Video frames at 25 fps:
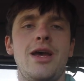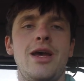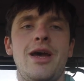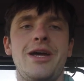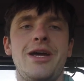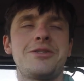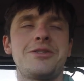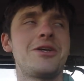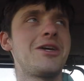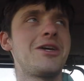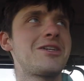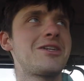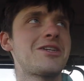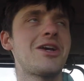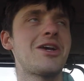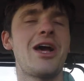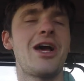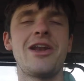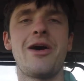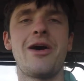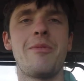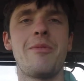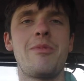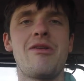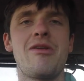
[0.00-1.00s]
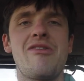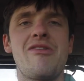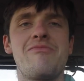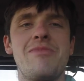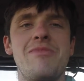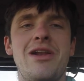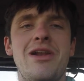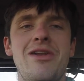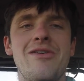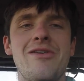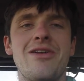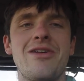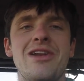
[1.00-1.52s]
I just cannot believe
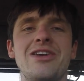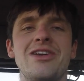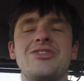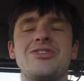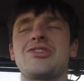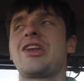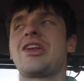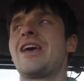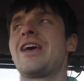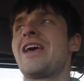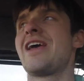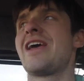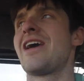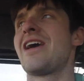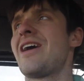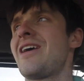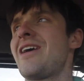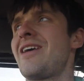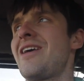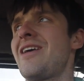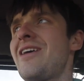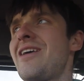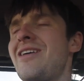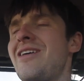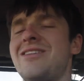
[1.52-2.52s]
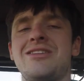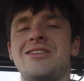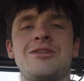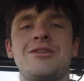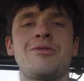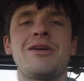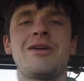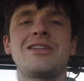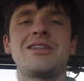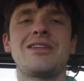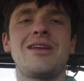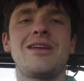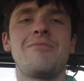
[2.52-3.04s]
me. Look, literally
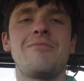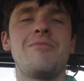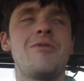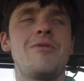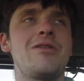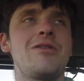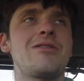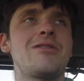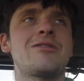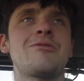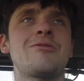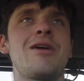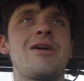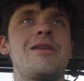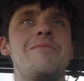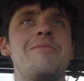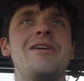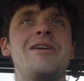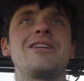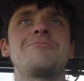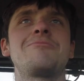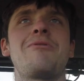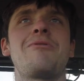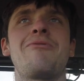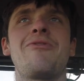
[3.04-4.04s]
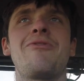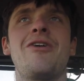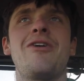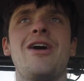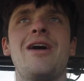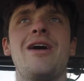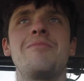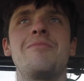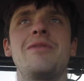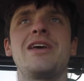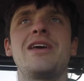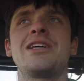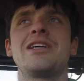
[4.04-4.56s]
20 minutes before
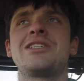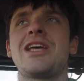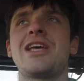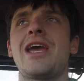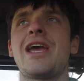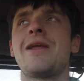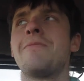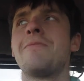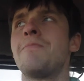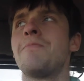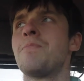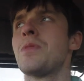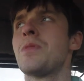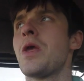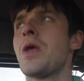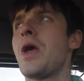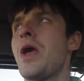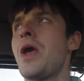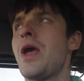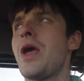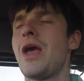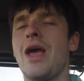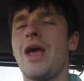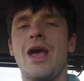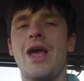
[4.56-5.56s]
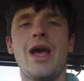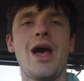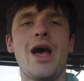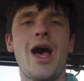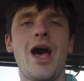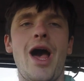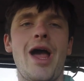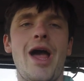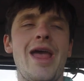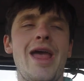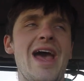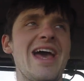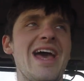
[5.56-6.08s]
I'm there saying,
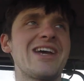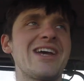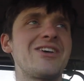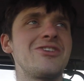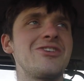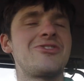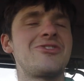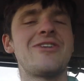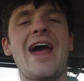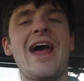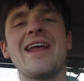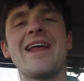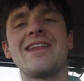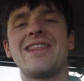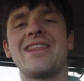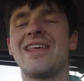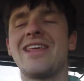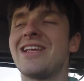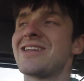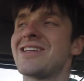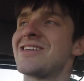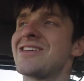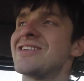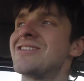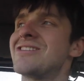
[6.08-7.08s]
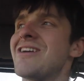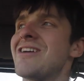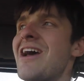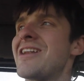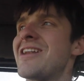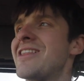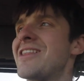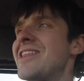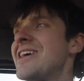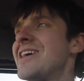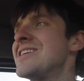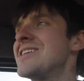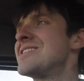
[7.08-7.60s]
oh yeah, good tractor this, good tractor
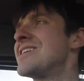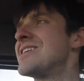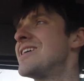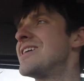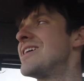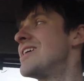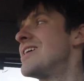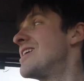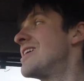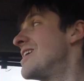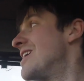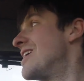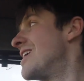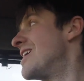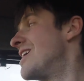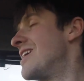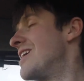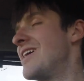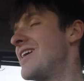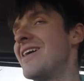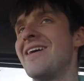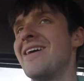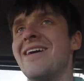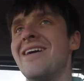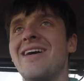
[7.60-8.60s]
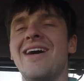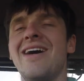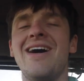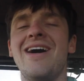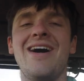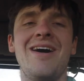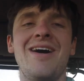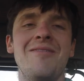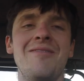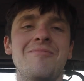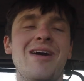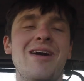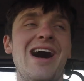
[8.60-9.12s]
this.
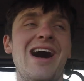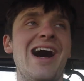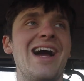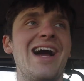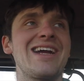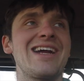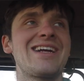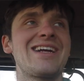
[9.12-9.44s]
Oh my